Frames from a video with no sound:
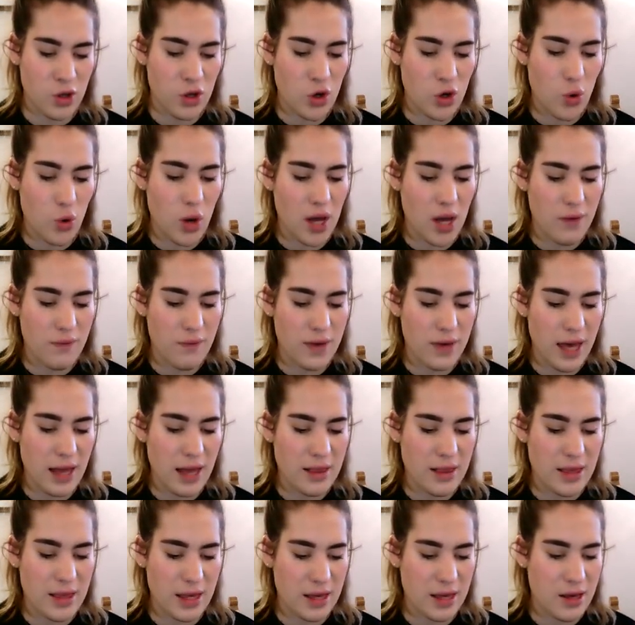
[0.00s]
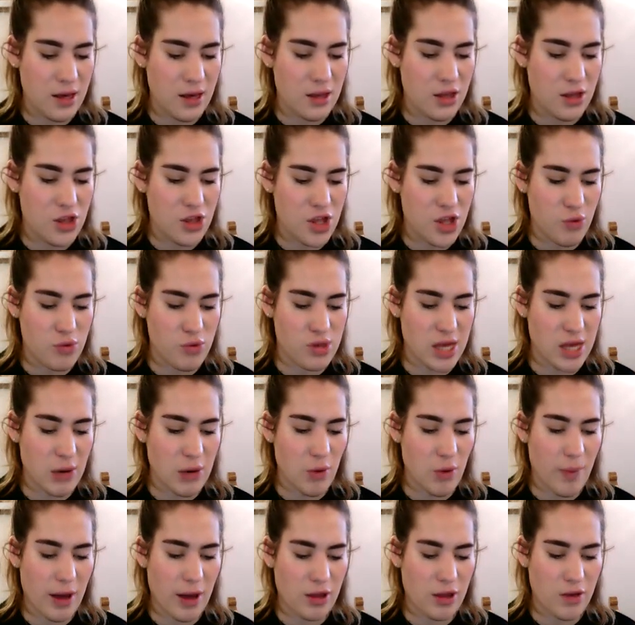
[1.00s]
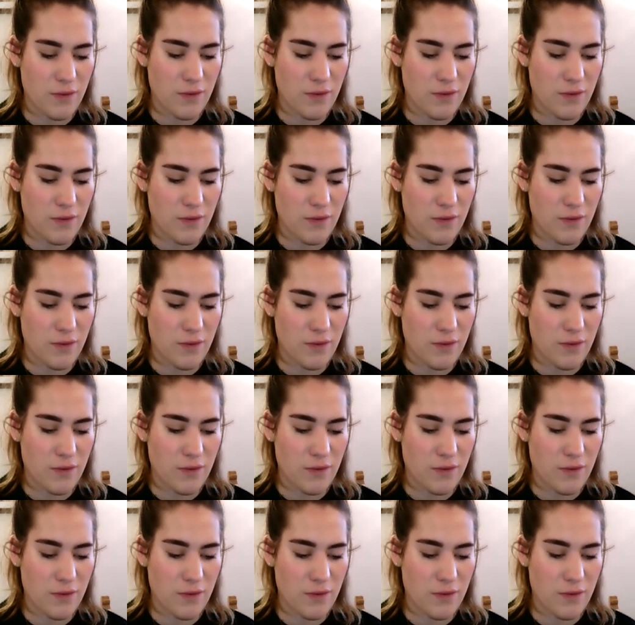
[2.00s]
quite forgetting that she was now about